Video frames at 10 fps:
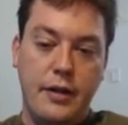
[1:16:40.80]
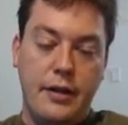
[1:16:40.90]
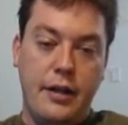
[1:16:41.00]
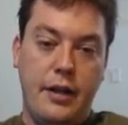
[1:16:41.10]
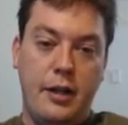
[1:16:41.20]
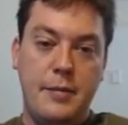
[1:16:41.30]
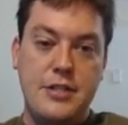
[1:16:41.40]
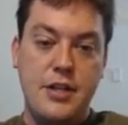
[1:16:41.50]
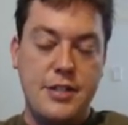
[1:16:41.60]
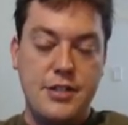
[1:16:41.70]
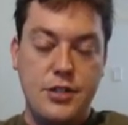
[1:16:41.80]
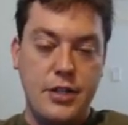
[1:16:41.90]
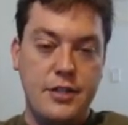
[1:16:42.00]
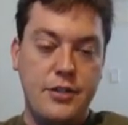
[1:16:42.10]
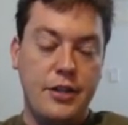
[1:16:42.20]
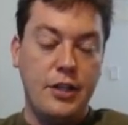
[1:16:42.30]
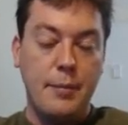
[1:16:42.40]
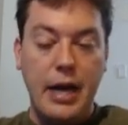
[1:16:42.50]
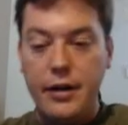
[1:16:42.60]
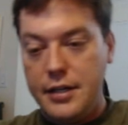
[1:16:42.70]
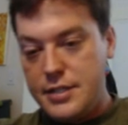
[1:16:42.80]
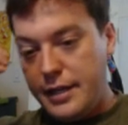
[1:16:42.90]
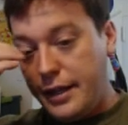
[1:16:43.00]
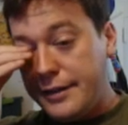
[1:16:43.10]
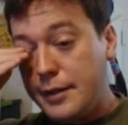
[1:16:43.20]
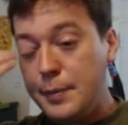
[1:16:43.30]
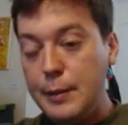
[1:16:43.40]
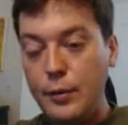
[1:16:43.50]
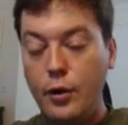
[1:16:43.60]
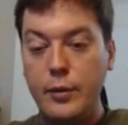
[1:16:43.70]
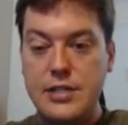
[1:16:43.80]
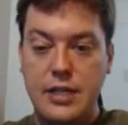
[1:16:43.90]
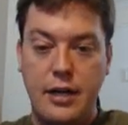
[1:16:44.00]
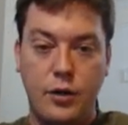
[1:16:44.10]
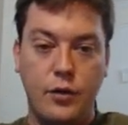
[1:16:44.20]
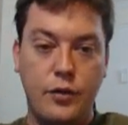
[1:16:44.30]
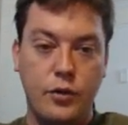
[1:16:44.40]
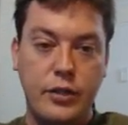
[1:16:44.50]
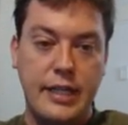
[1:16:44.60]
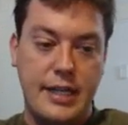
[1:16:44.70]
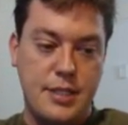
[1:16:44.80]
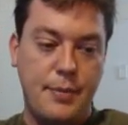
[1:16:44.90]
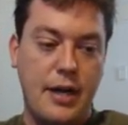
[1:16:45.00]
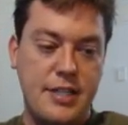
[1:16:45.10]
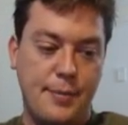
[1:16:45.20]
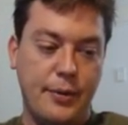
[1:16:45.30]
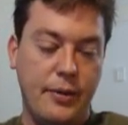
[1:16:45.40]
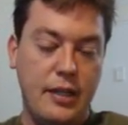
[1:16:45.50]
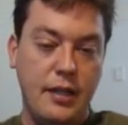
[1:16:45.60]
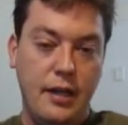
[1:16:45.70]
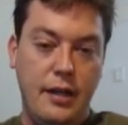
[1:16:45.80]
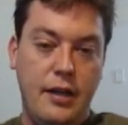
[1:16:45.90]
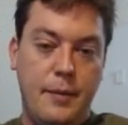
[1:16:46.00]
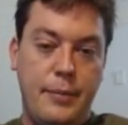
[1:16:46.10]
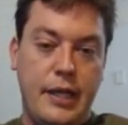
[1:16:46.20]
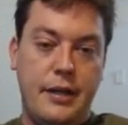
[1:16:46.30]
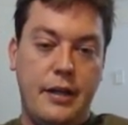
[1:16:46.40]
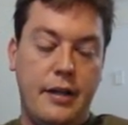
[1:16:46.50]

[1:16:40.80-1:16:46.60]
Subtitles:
It's the thing about it is I think people always kind of overlook it as a possibility, but